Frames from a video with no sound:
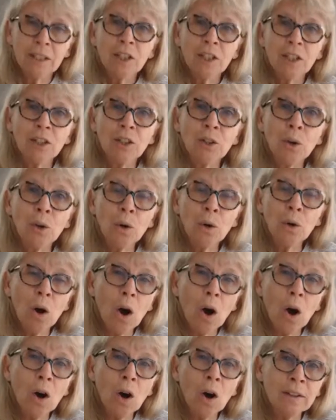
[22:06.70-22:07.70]
you're
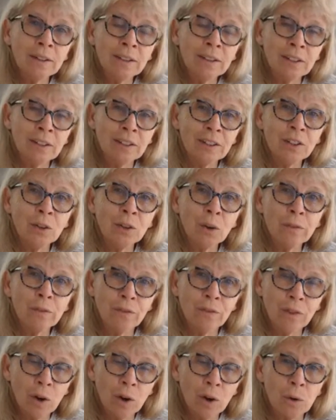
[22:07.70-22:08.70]
on your
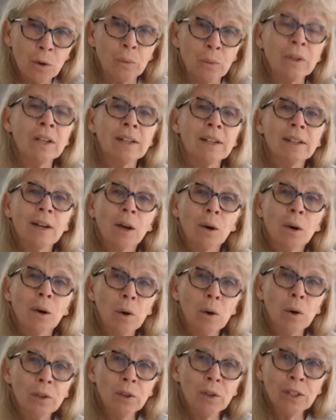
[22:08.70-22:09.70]
phone,
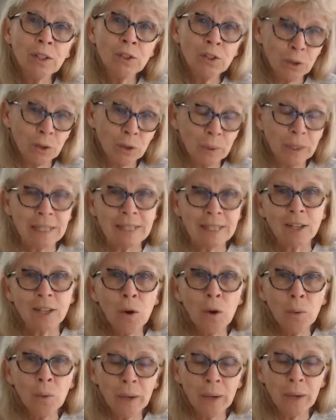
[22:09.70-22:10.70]
what you can do is
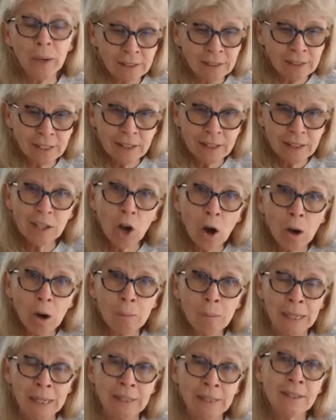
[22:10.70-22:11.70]
go into the
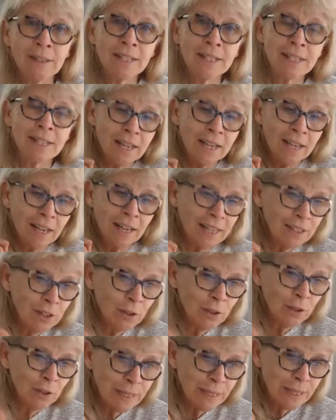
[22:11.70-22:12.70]
comments and
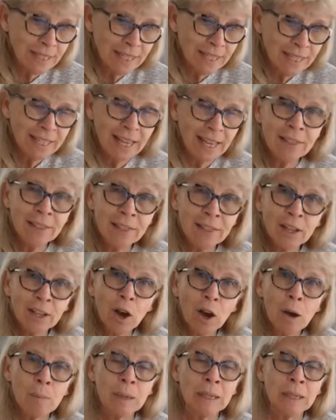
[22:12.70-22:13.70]
you'll see in the
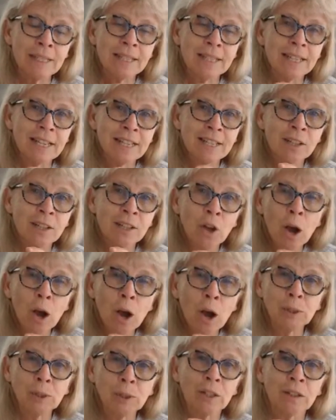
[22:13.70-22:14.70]
comments there's an
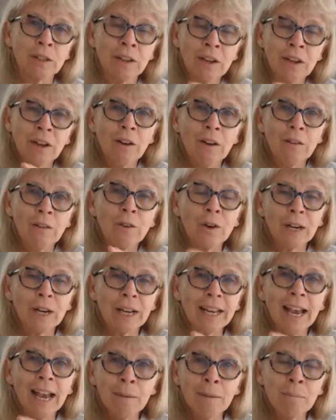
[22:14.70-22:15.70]
option for a
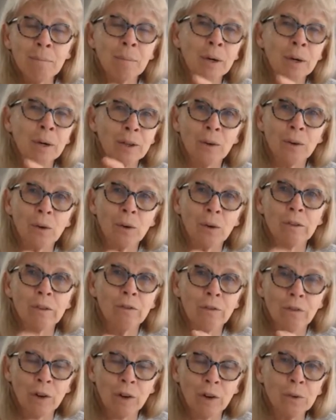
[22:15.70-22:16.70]
camera or a
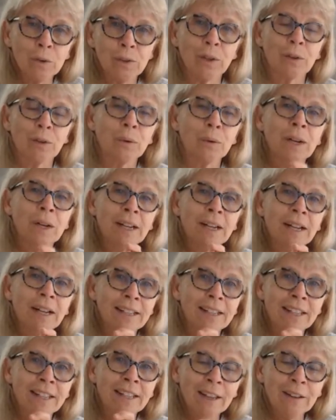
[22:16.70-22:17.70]
photo.
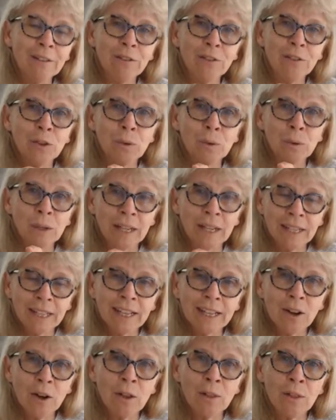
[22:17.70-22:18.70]
And if you
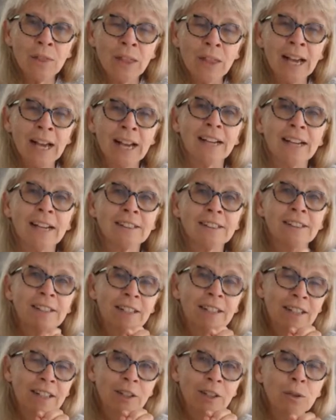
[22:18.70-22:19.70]
click on that,
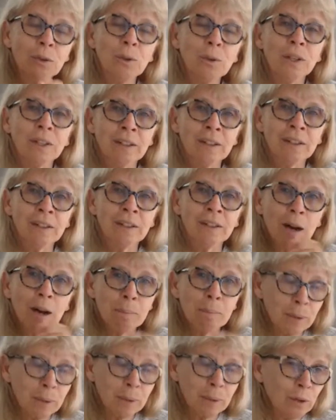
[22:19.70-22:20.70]
you can
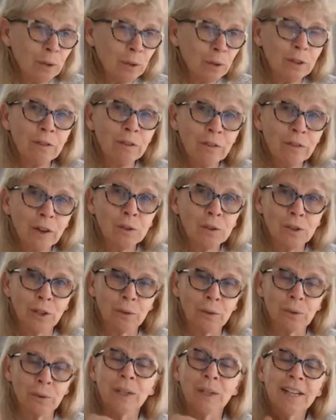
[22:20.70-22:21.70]
upload the
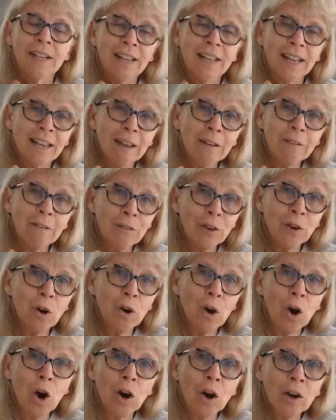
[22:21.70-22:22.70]
photo. If
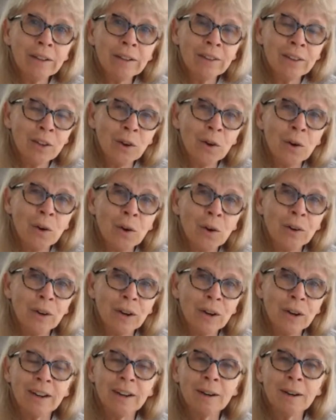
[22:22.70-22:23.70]
you're on your
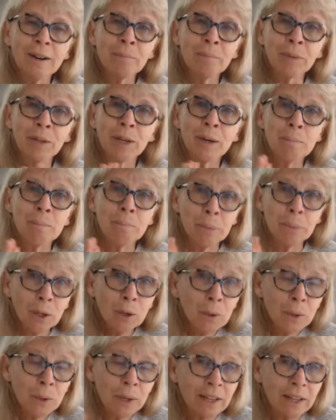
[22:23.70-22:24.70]

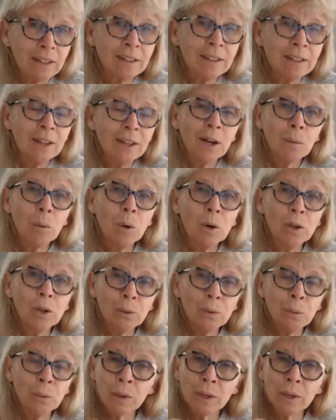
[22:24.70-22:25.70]
computer, what
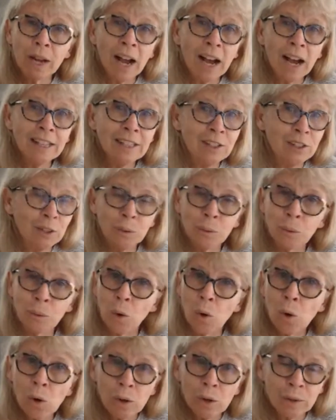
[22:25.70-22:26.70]
I do
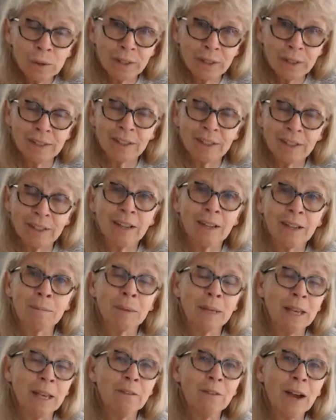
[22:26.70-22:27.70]
all the
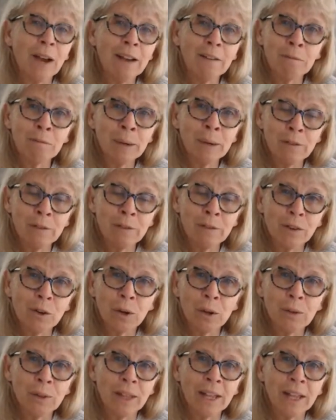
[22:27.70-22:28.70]
time, if I have my
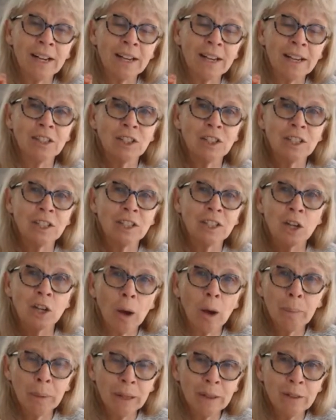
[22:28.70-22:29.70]
photo there, I just
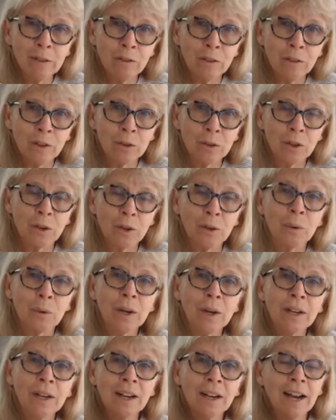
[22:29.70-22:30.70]
copy the photo,
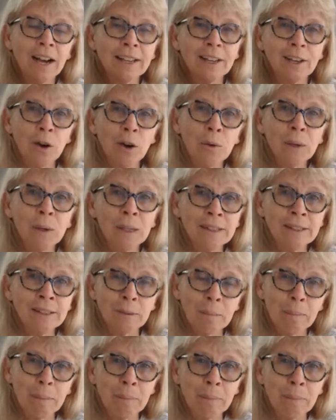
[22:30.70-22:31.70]
I go
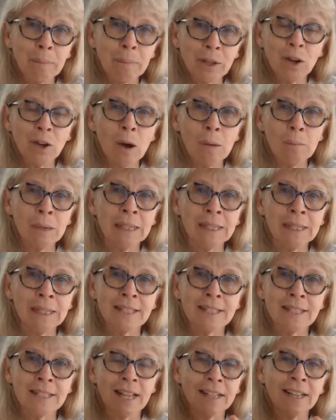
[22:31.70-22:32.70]
into the
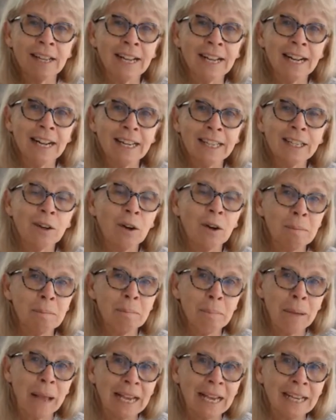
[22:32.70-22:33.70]
comments and I click on
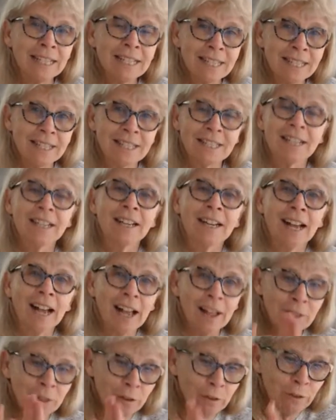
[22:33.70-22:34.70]
paste
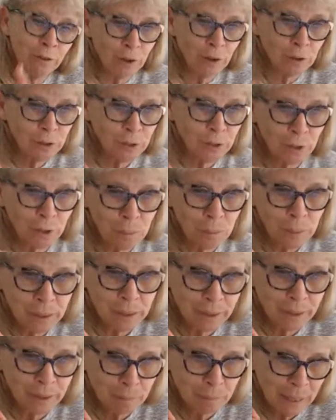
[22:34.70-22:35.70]
and the photo
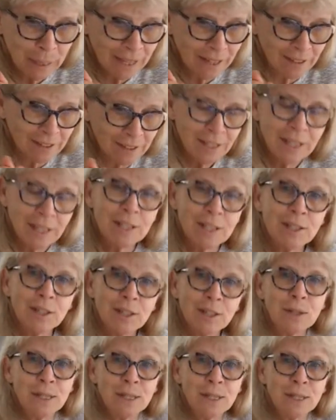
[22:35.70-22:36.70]
will appear. So
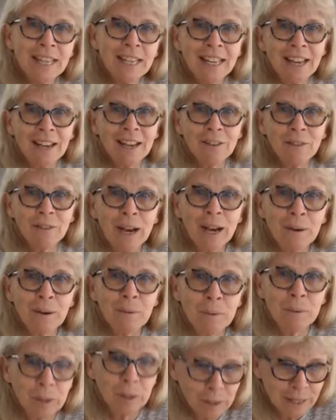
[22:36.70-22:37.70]
see if that
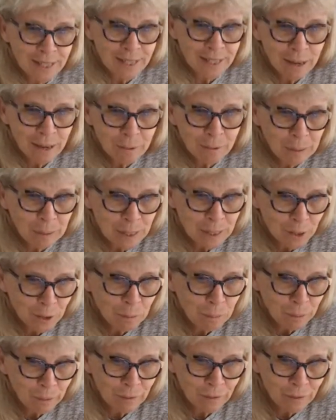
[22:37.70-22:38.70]
works. That would be
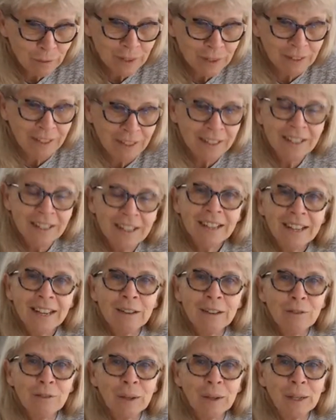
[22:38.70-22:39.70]
super fun
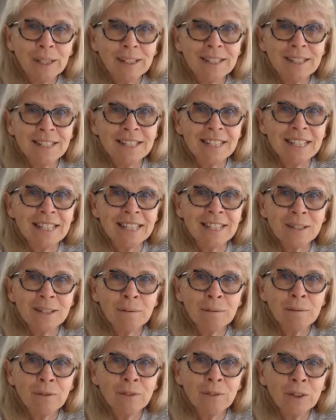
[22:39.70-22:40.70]
if we could see
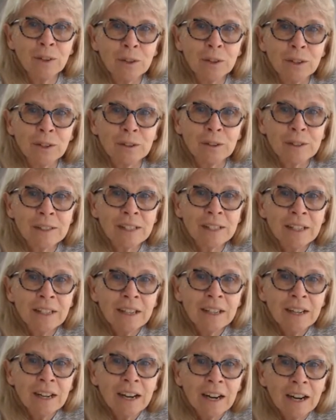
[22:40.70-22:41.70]
some photos.
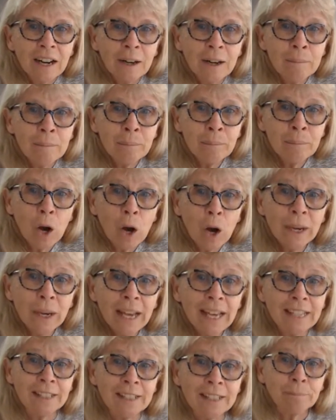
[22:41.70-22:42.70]

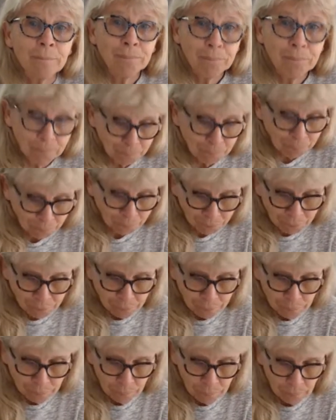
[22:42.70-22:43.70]
Okay.
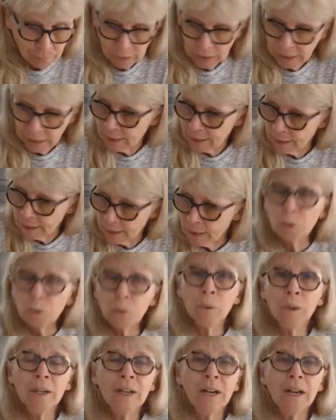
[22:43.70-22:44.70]
So